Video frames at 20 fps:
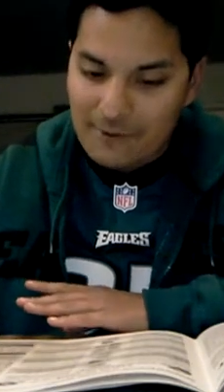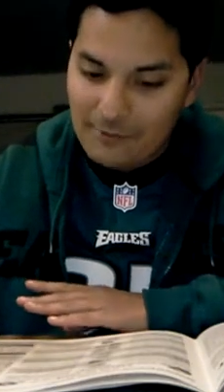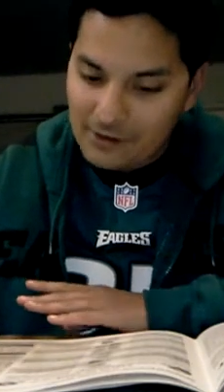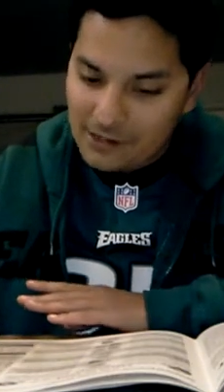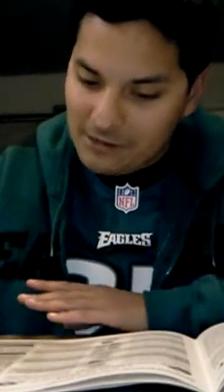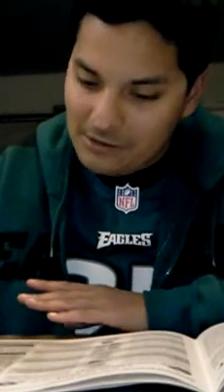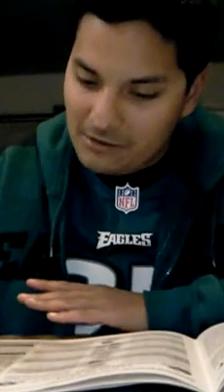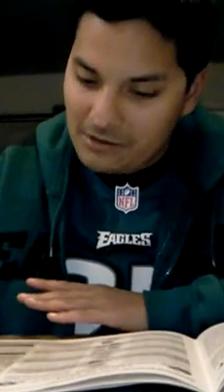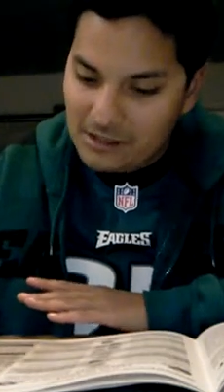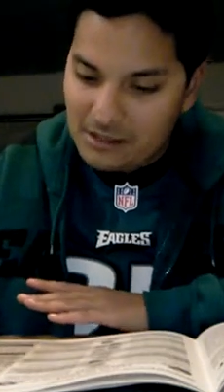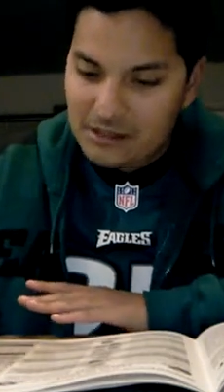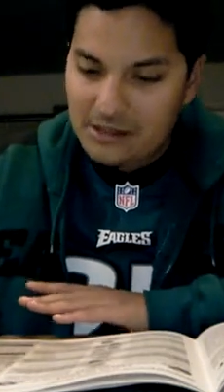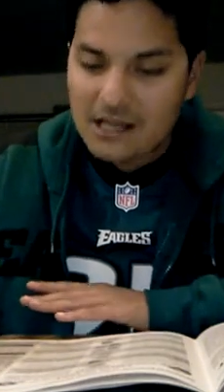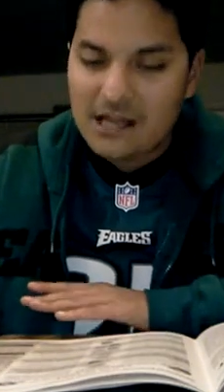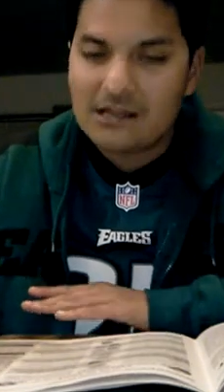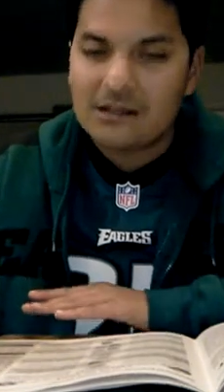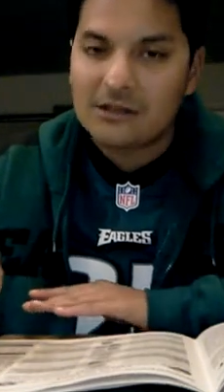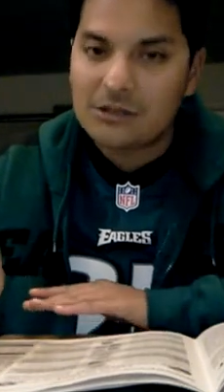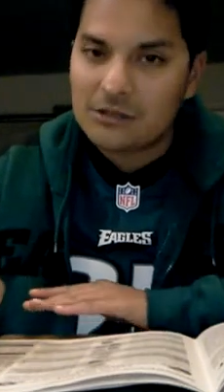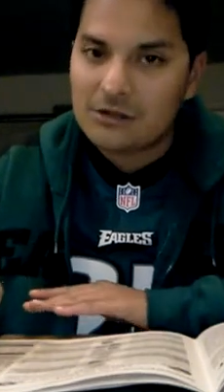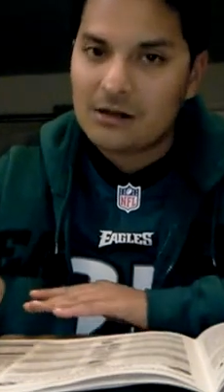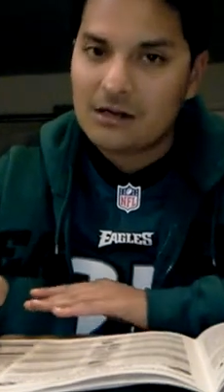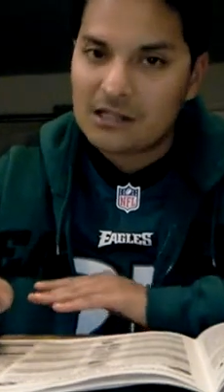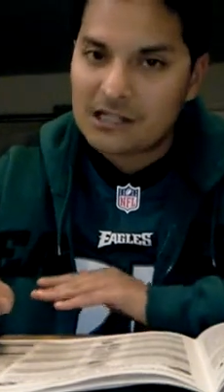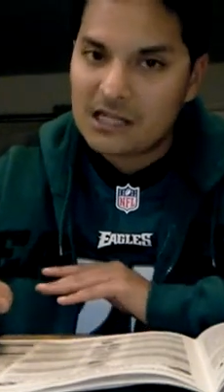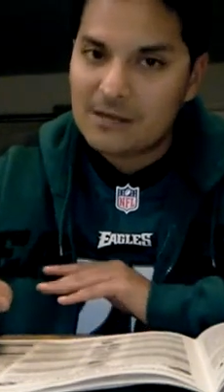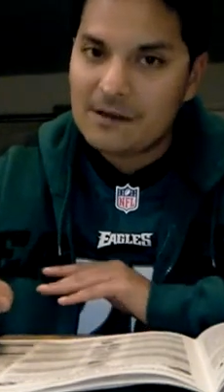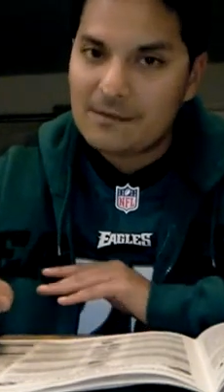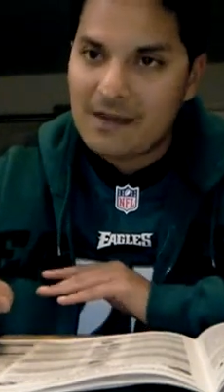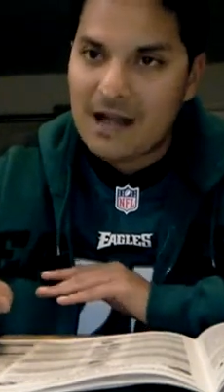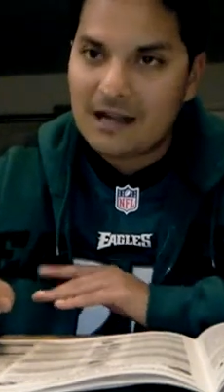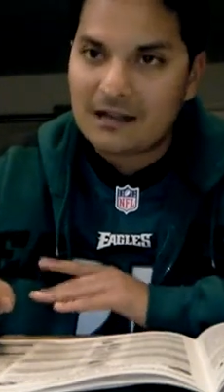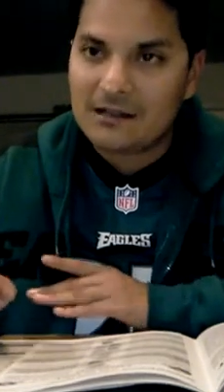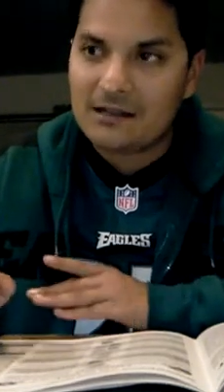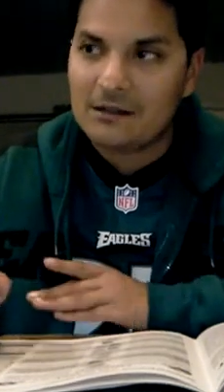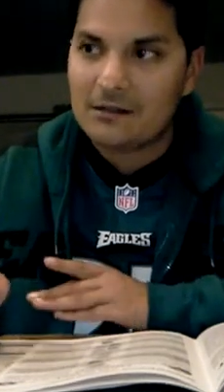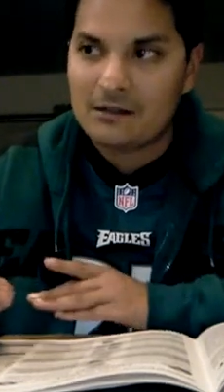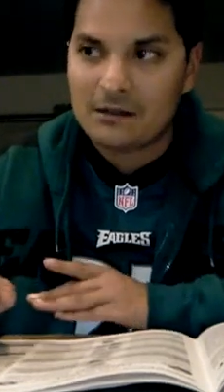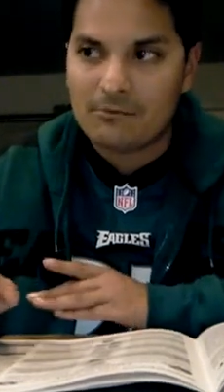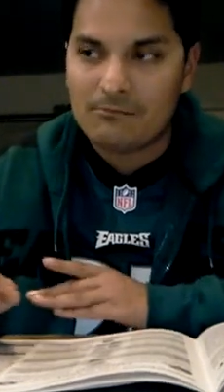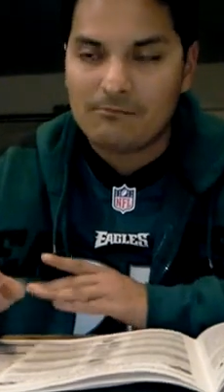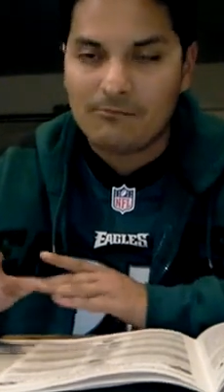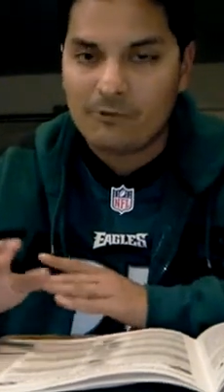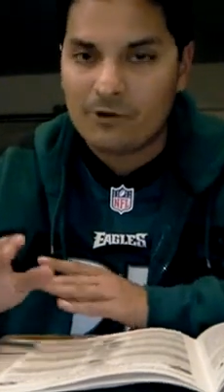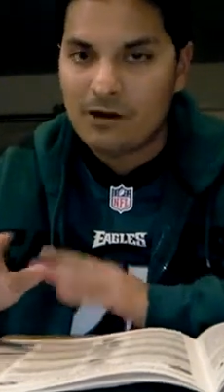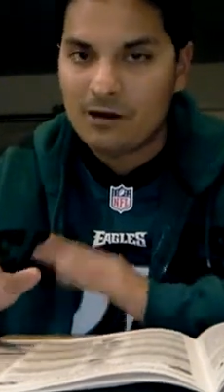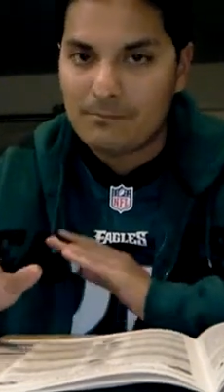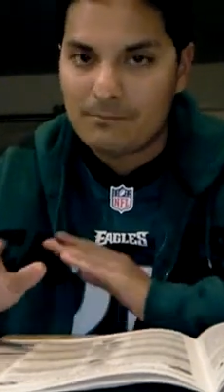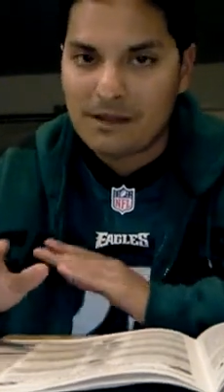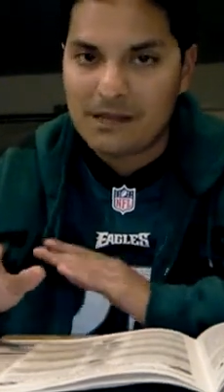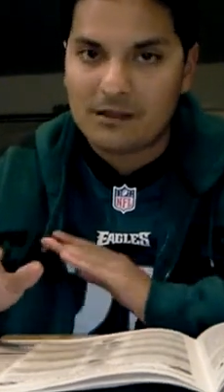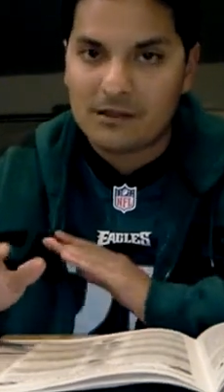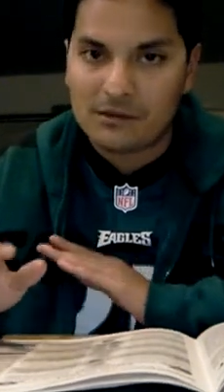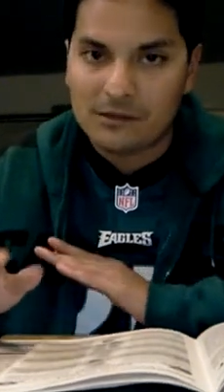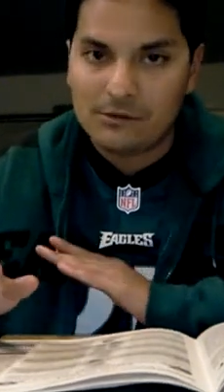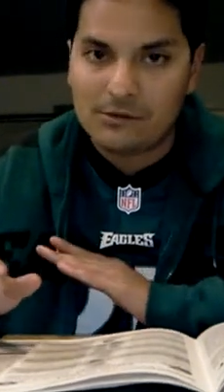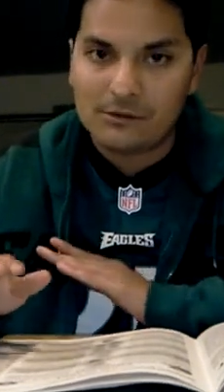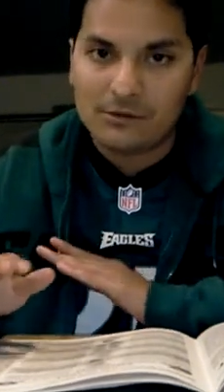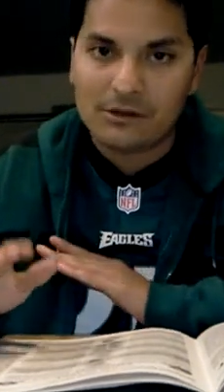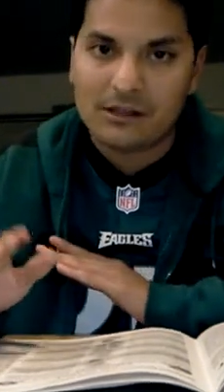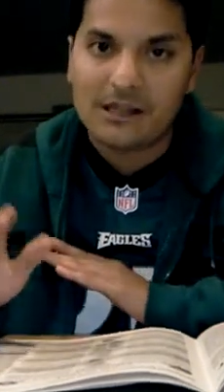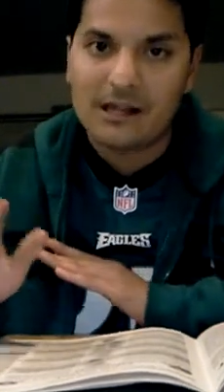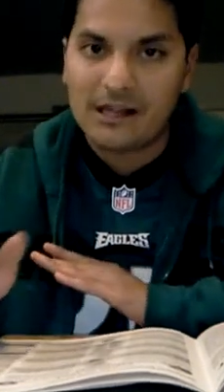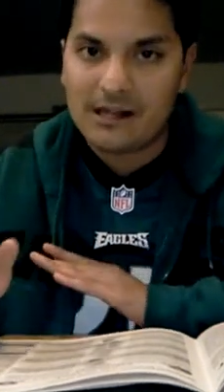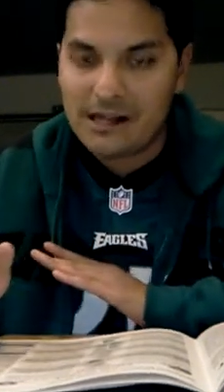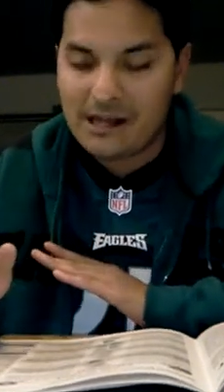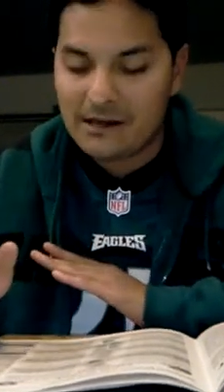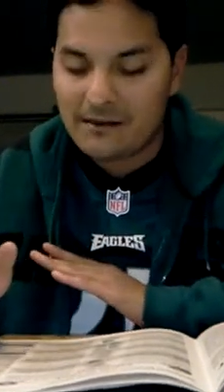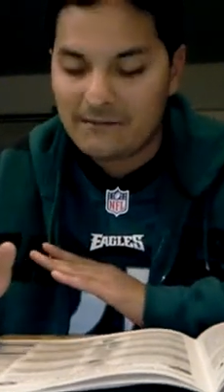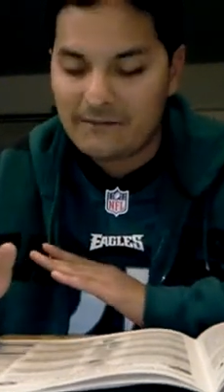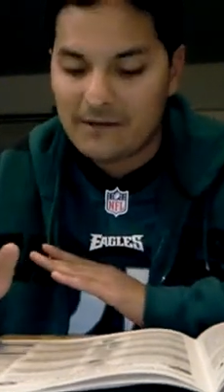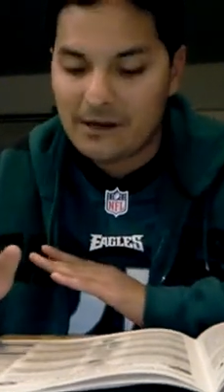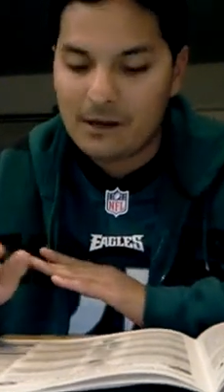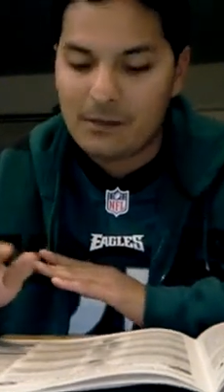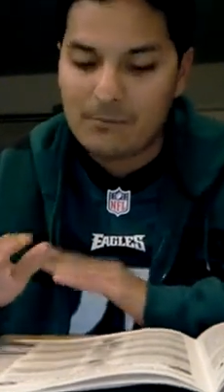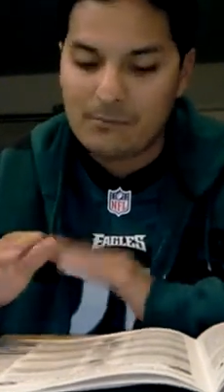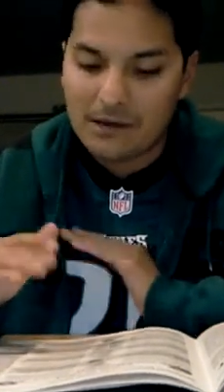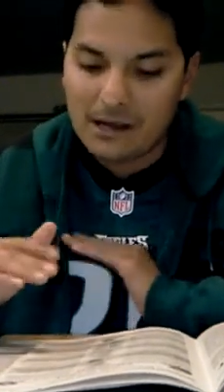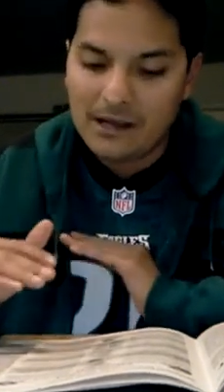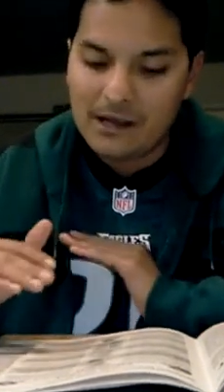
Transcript: I would usually say Deshaun and Jeremy Maclin because they're one of the best duels in the NFL,